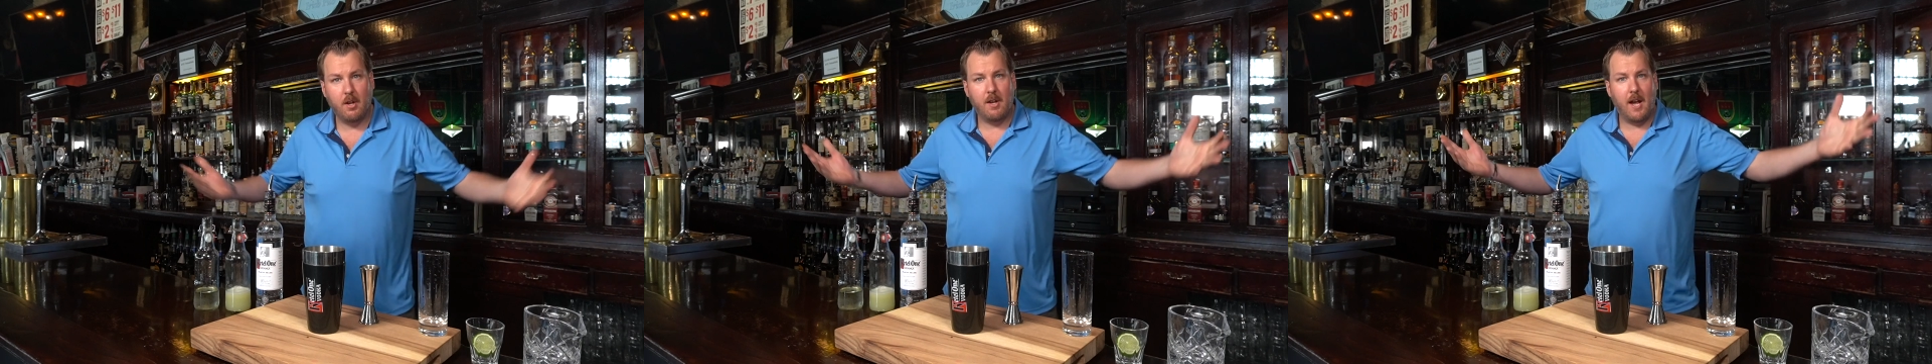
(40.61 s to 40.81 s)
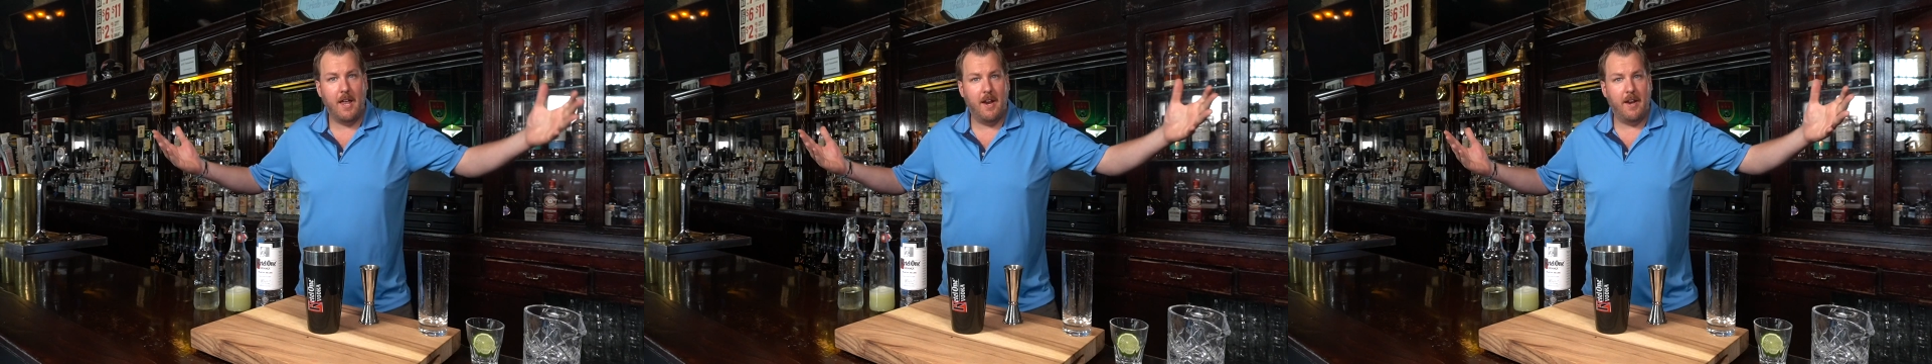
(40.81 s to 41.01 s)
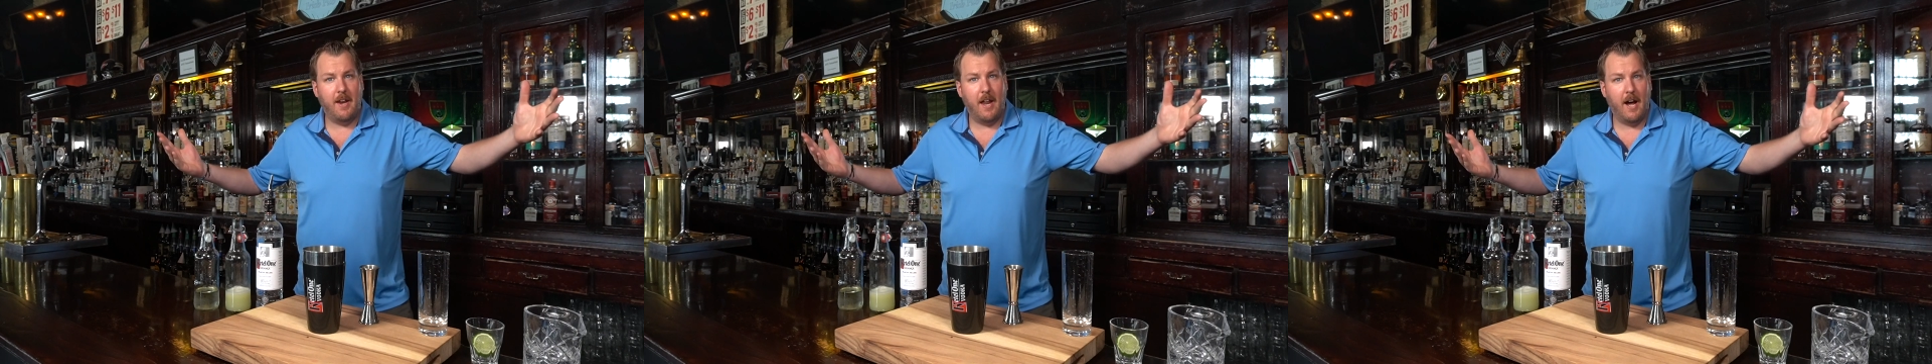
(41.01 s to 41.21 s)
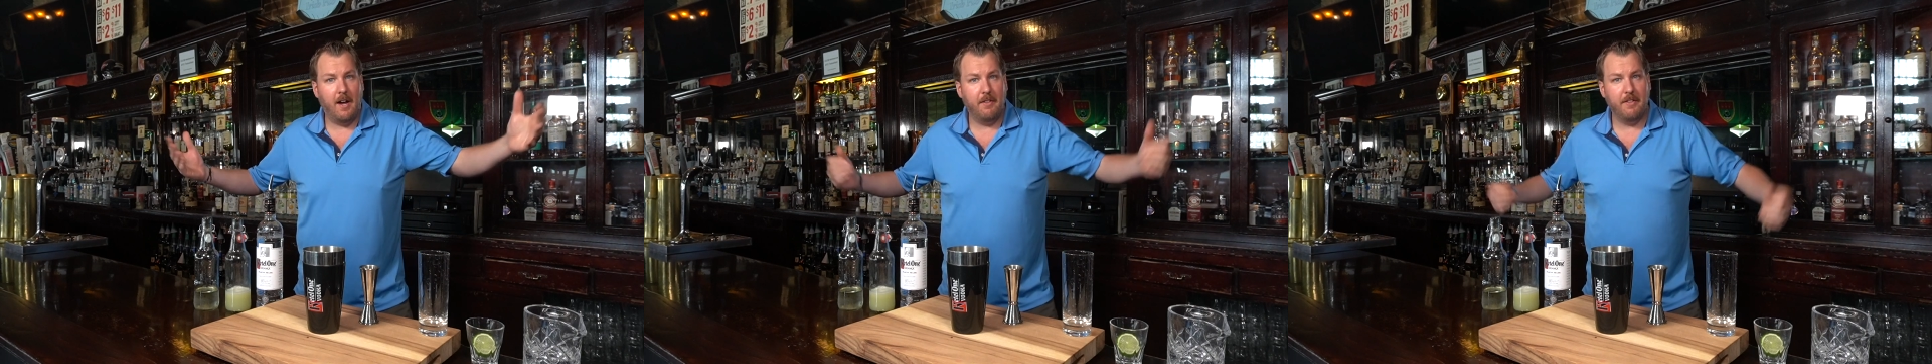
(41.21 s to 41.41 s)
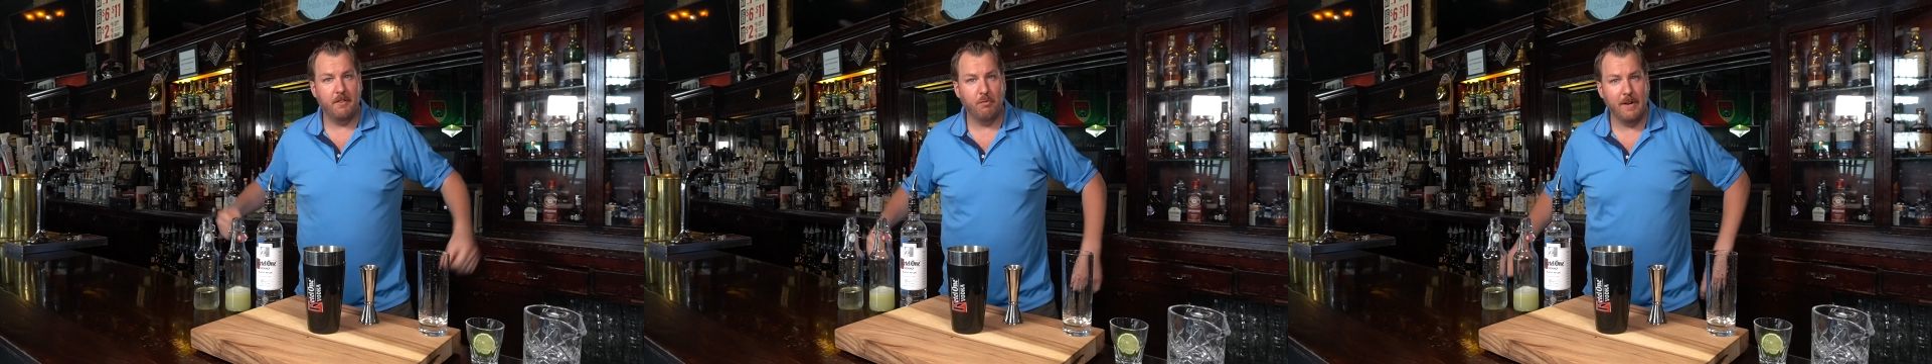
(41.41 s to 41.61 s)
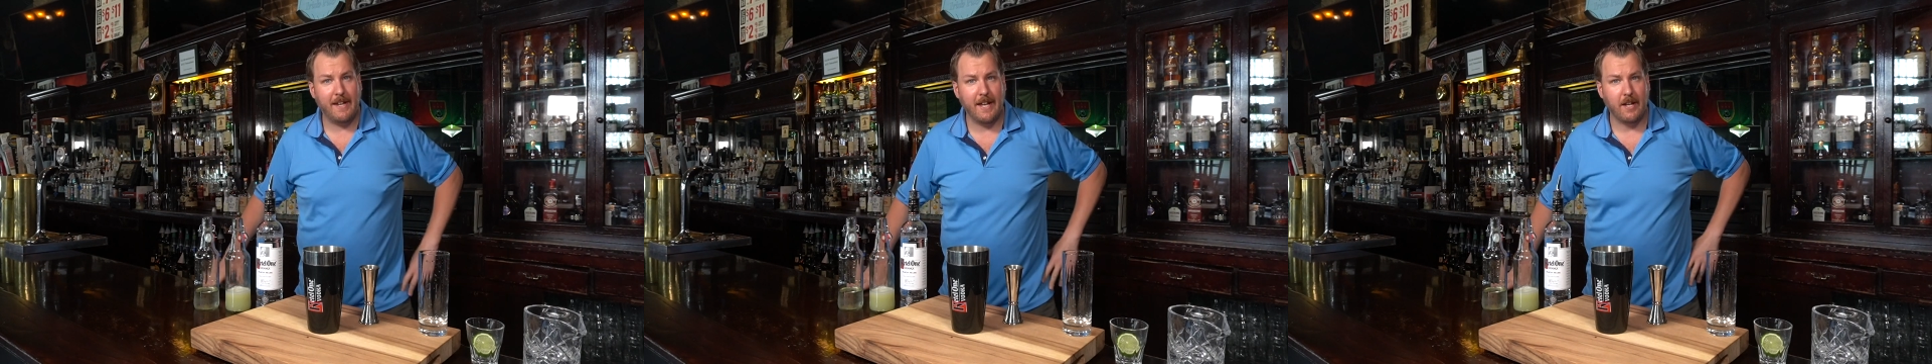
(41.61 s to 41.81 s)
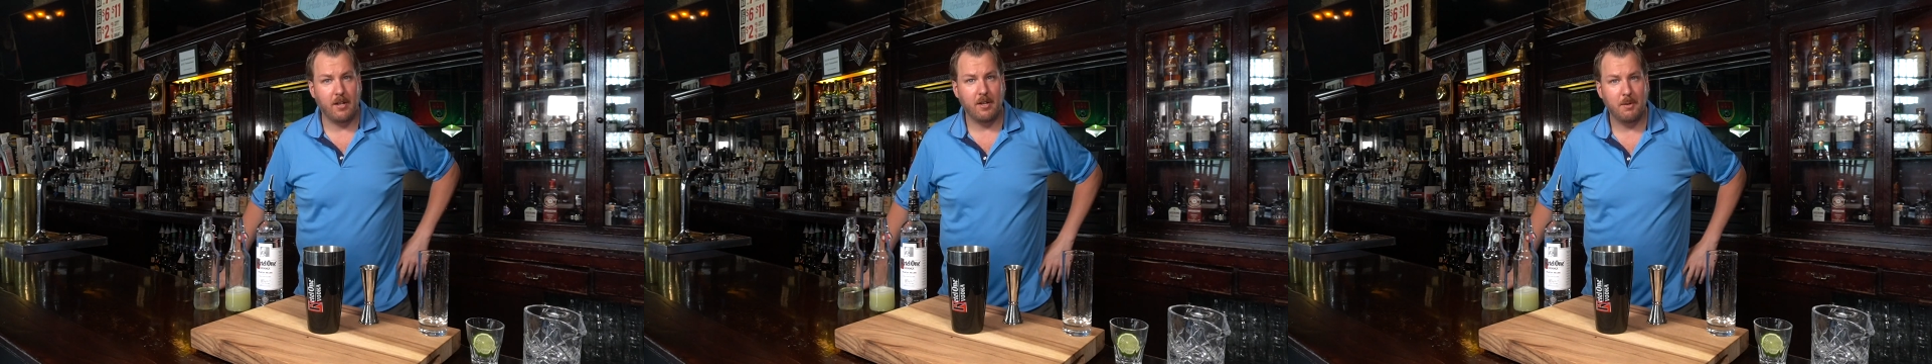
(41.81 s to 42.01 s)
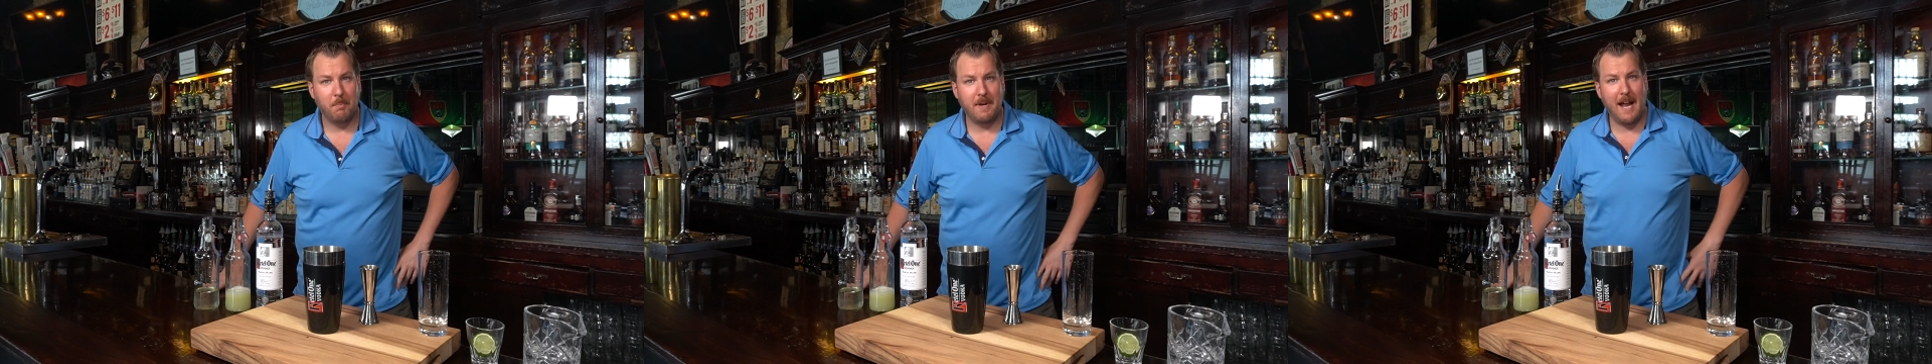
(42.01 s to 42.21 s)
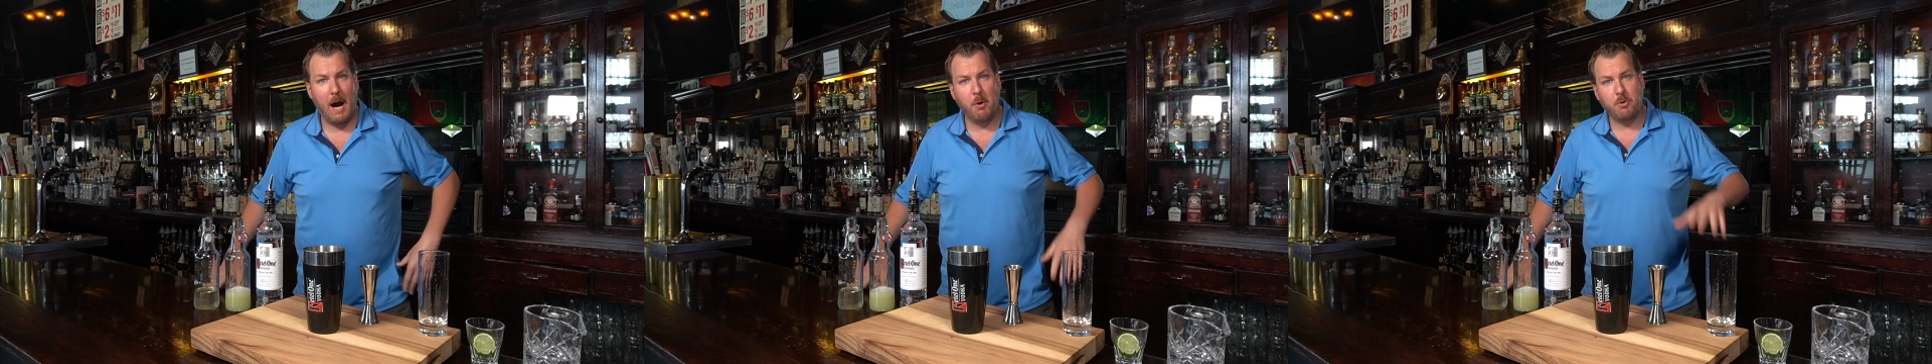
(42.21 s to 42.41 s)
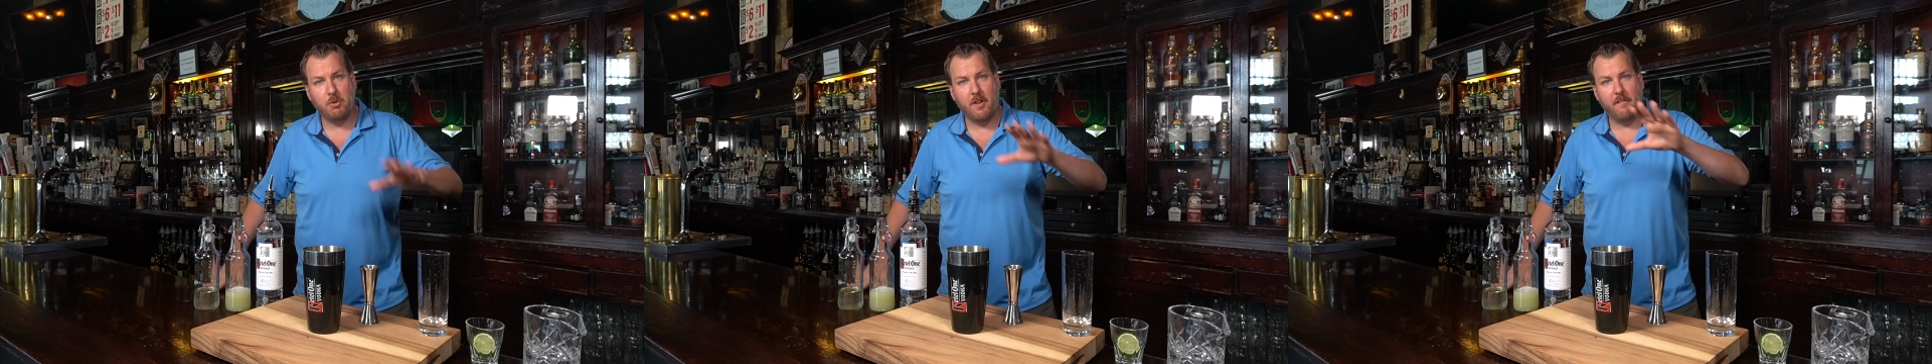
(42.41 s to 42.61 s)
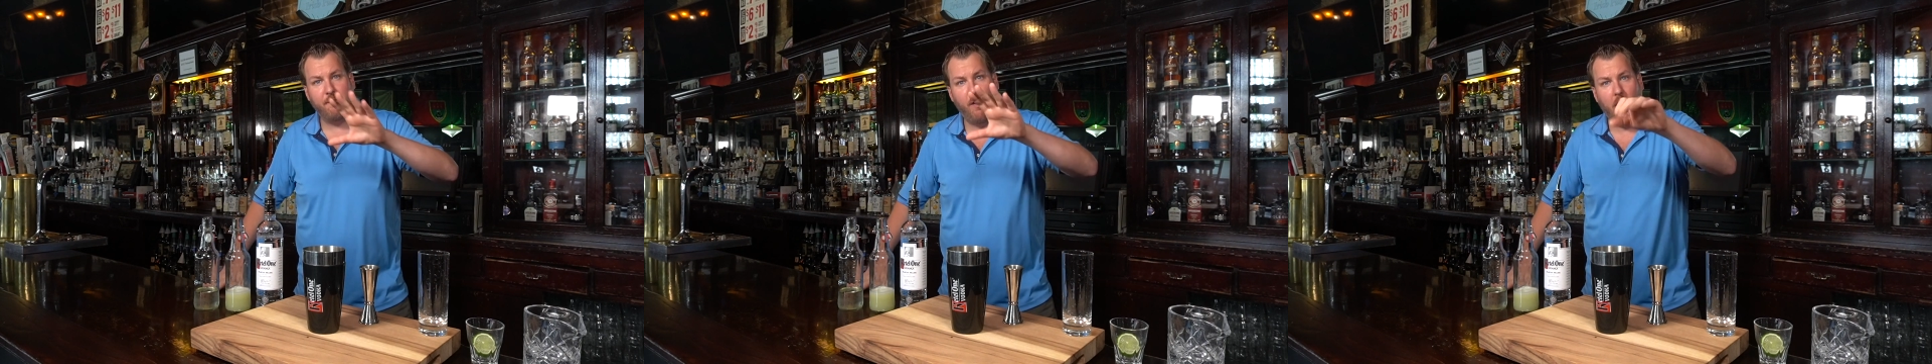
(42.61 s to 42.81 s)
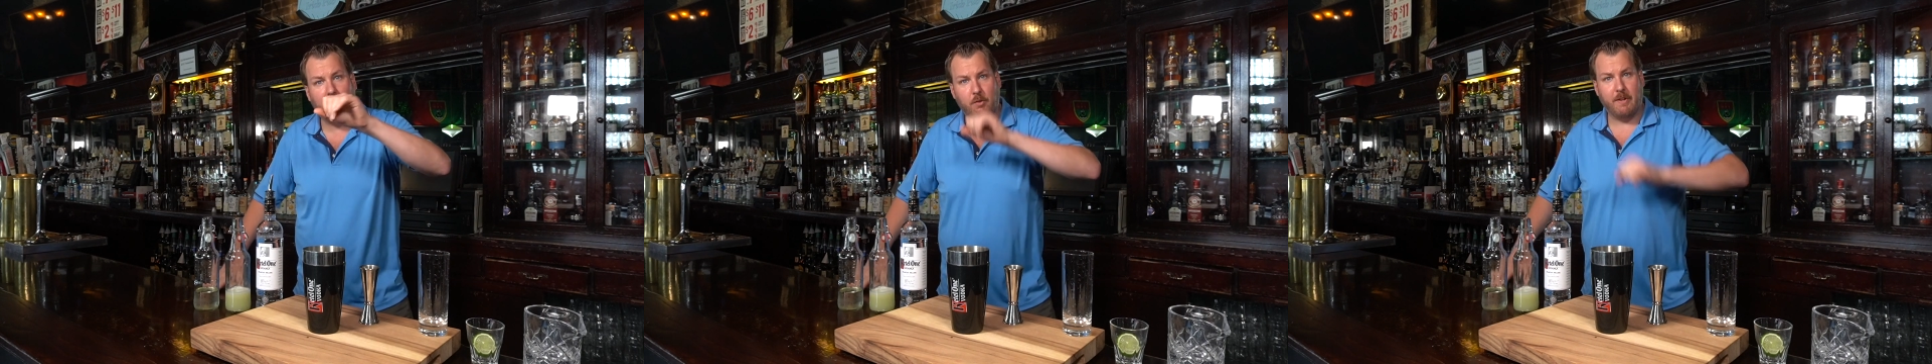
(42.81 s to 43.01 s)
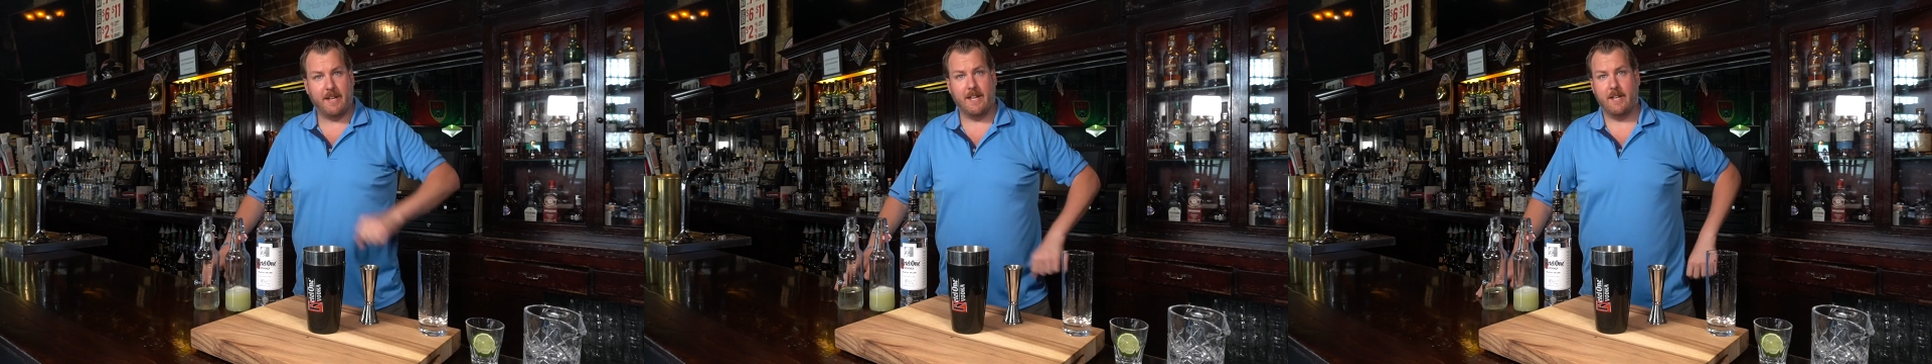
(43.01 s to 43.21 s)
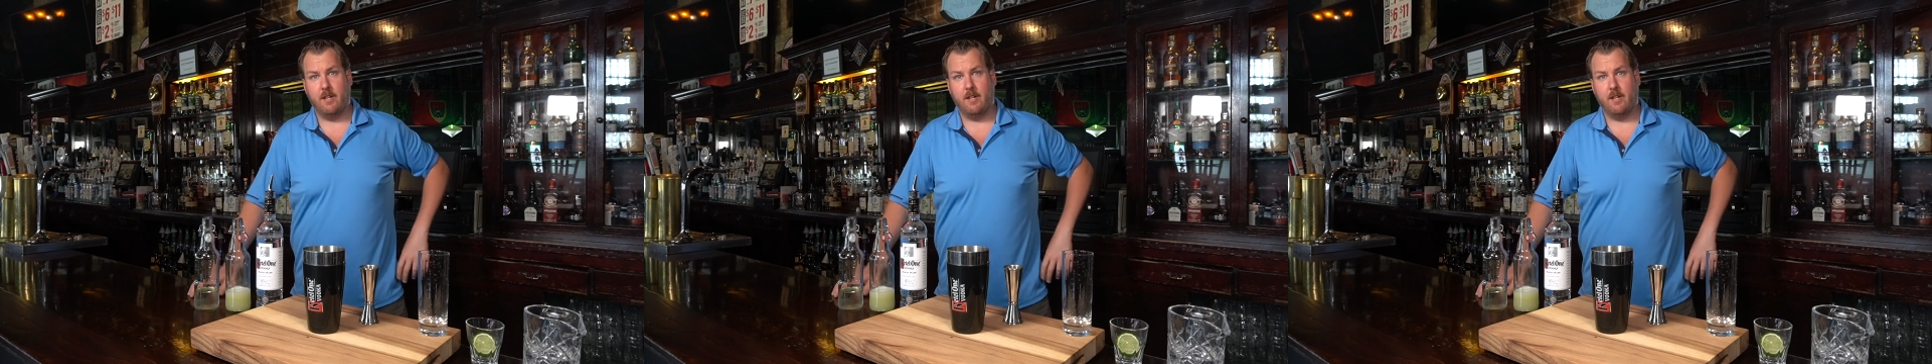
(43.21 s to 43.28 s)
and Rickey. Now we're doing the Vodka Rickey.